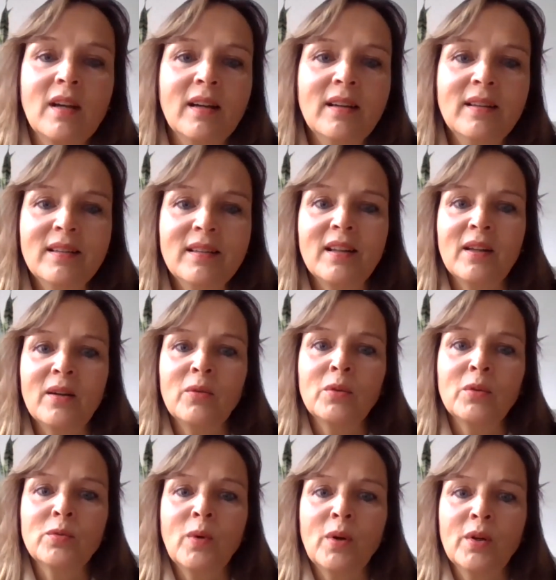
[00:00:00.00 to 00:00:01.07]
That
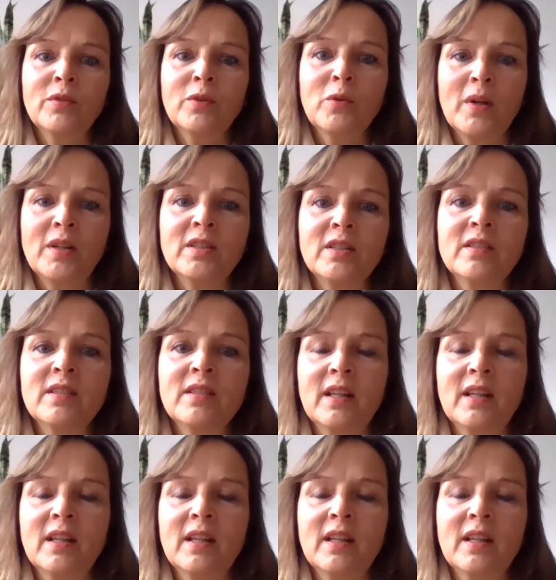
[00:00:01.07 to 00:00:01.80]
was one of the questions.